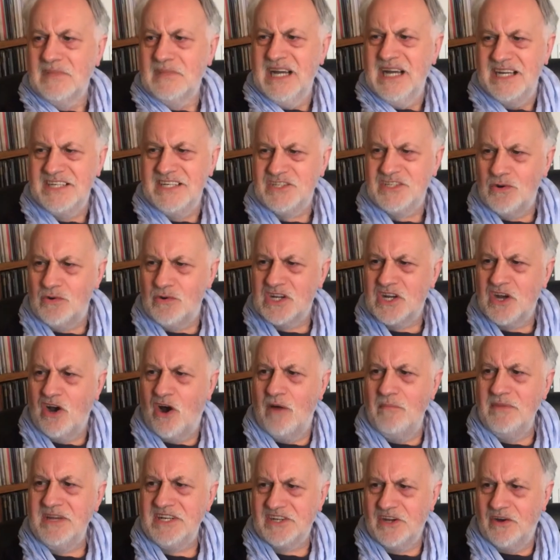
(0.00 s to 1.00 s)
I saw a
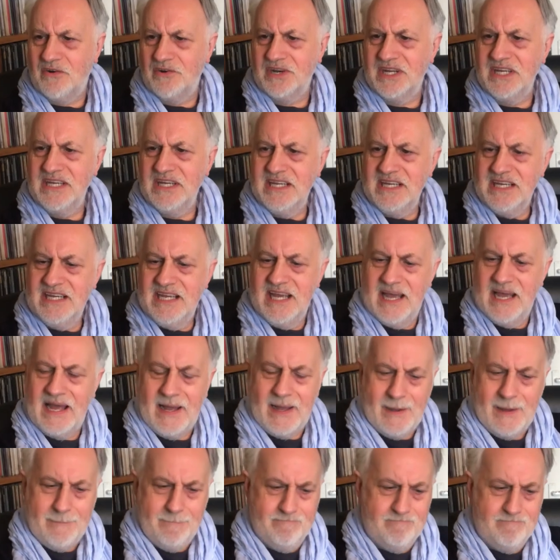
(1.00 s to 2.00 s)
comment on
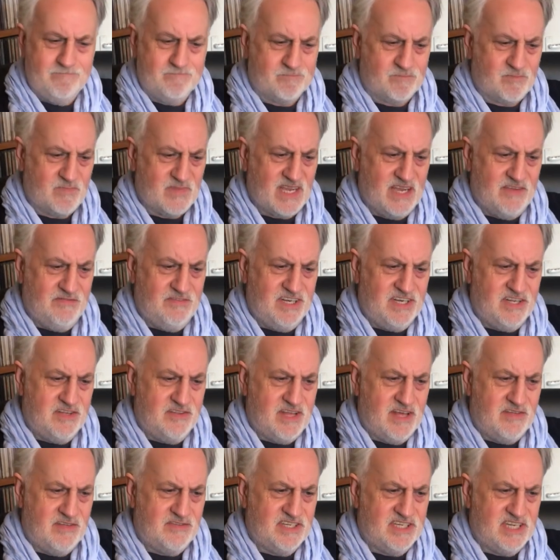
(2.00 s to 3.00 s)
a video
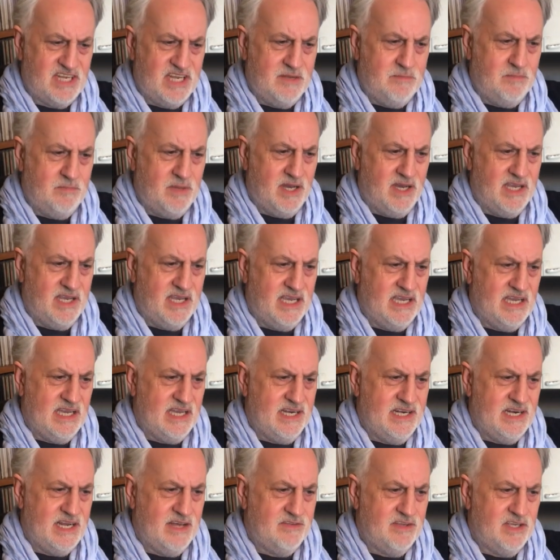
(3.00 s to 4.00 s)
the other day by
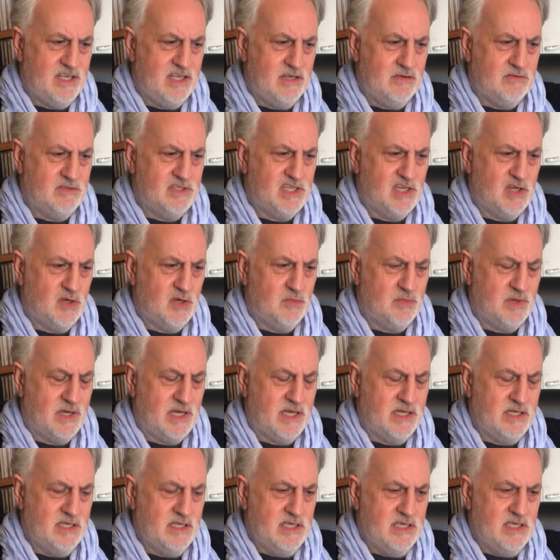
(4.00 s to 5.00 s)
another
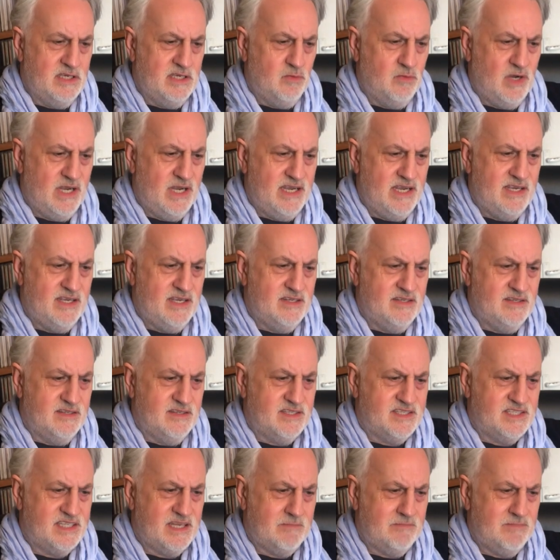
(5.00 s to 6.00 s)
YouTuber where
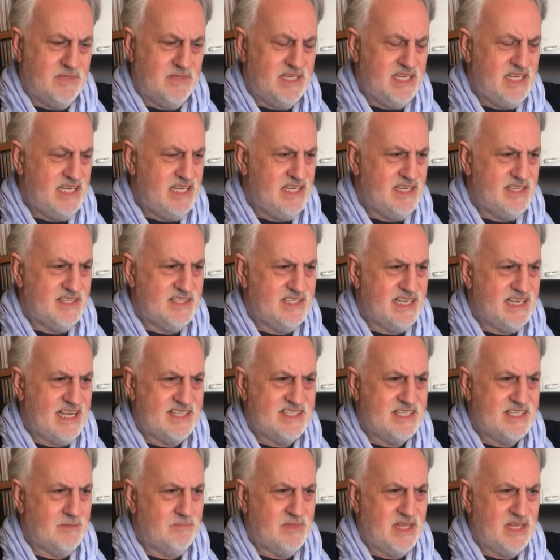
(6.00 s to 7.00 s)
somebody said
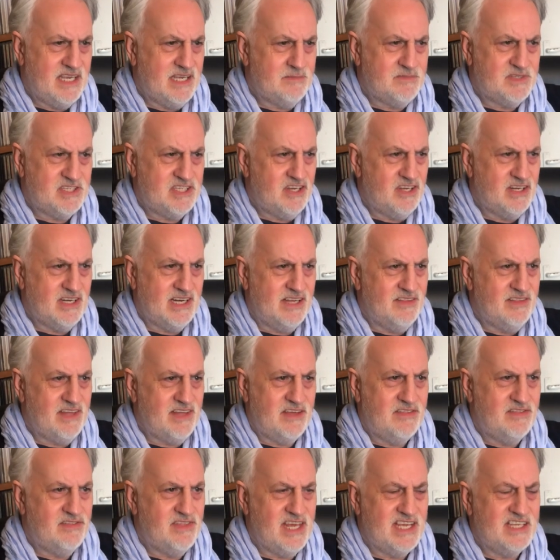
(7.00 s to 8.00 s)
something absurd, like
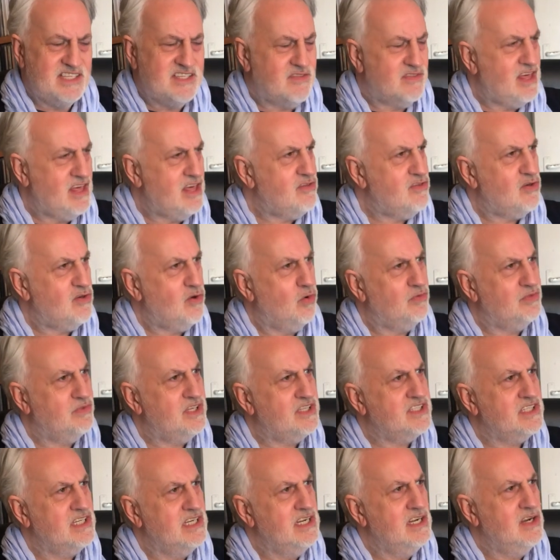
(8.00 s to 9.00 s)
they thought
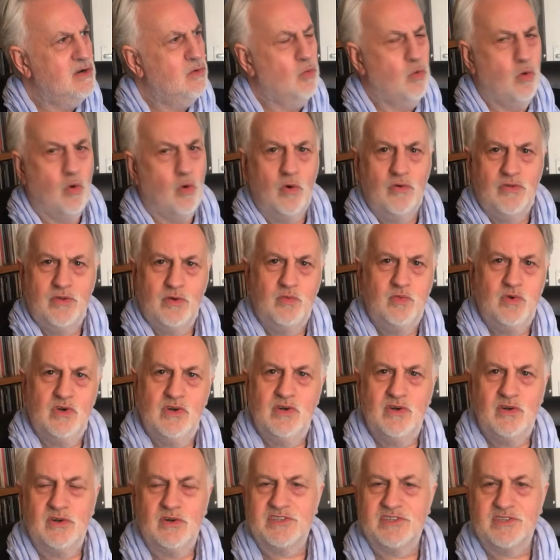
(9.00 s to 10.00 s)
that War of the
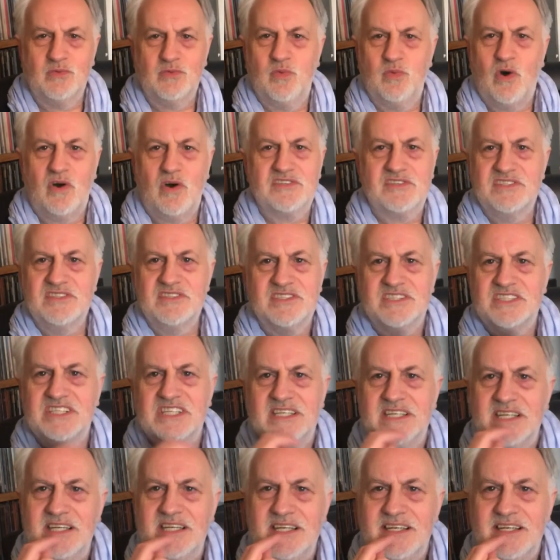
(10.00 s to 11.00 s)
Worlds
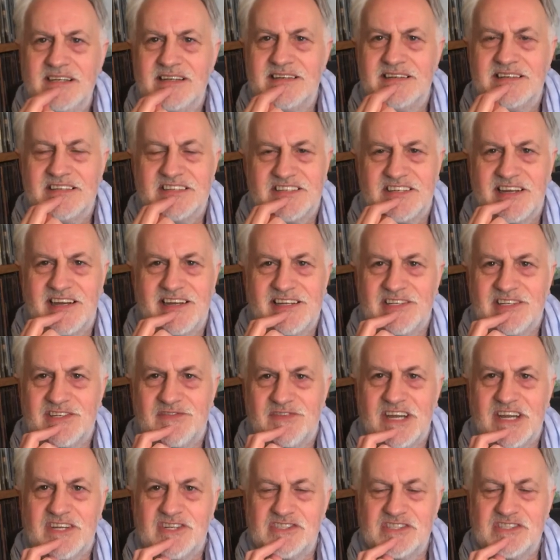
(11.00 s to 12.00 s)
wasn't science
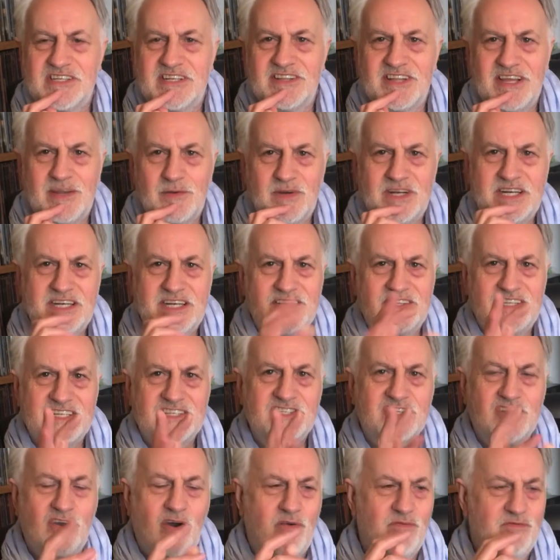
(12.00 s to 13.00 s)
fiction, and they went at this
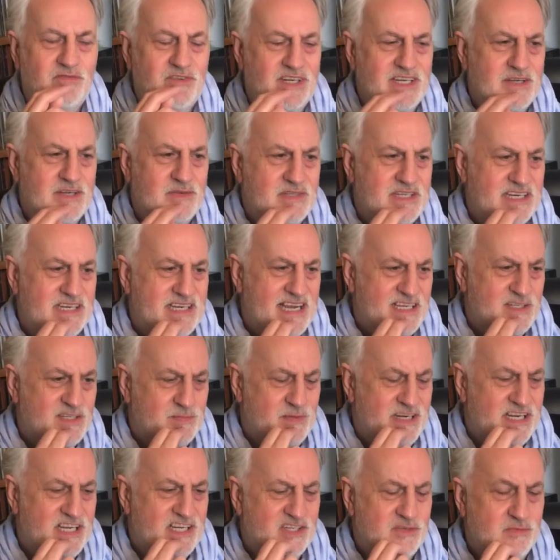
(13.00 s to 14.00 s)
convoluted
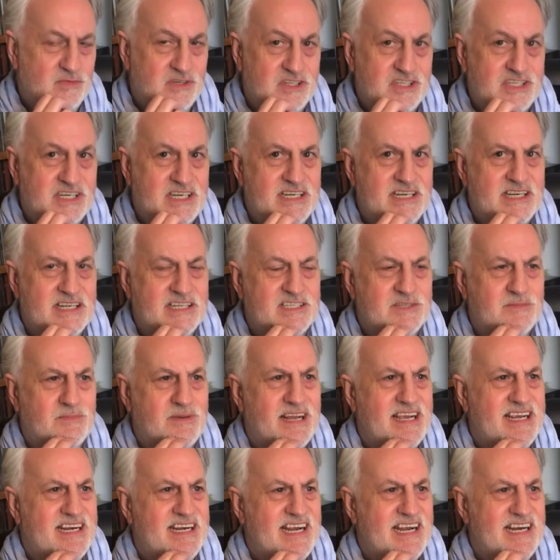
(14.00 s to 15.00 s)
explanation which didn't
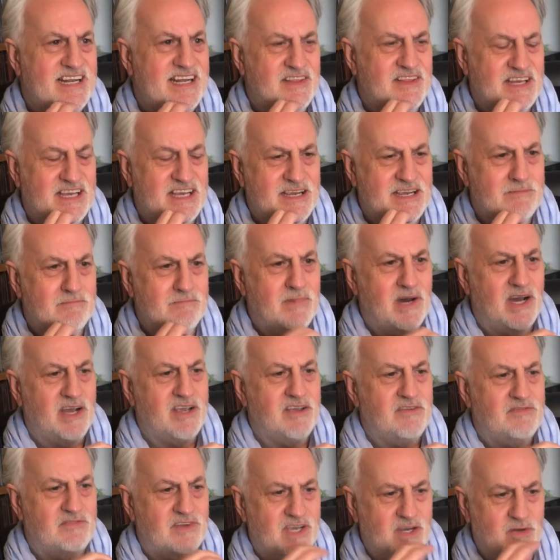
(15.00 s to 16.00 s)
explain anything in my
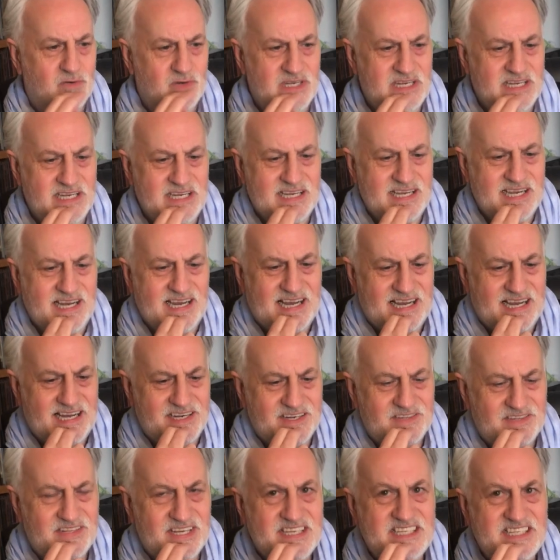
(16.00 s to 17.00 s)
view,
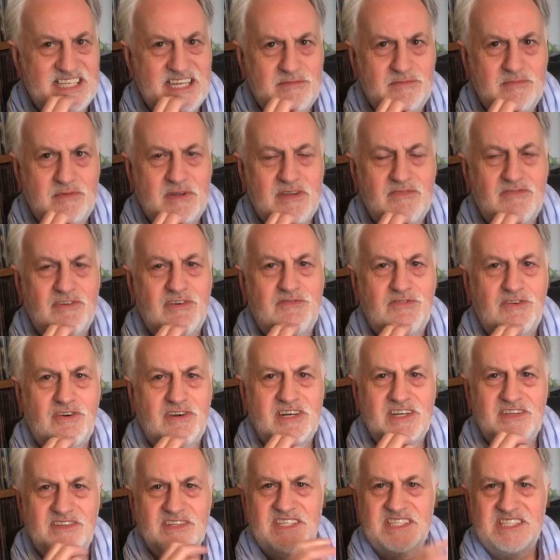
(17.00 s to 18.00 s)
and they seem to be referring
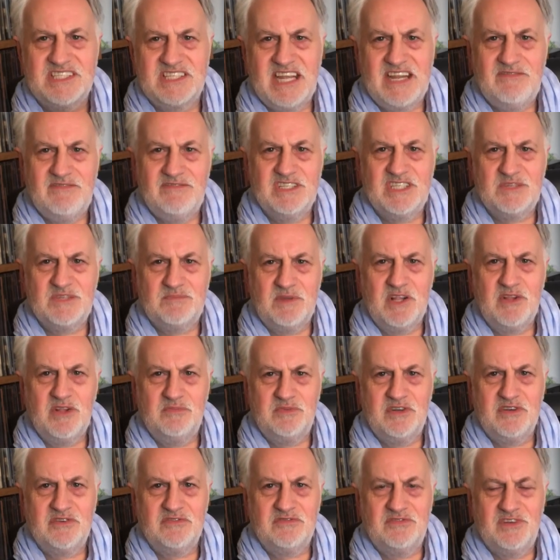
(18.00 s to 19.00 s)
to the Steven
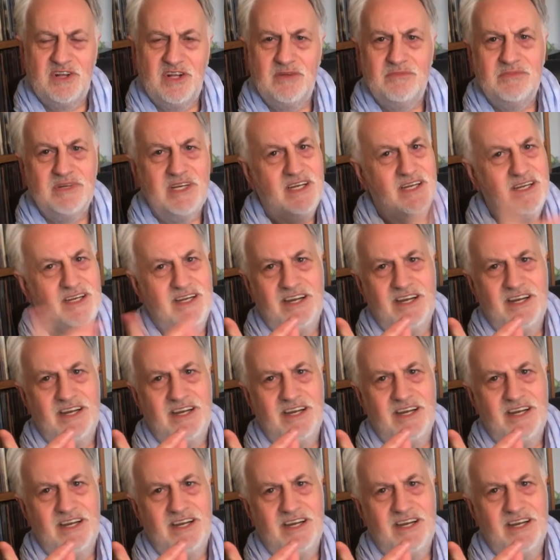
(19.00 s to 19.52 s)
Spielberg film.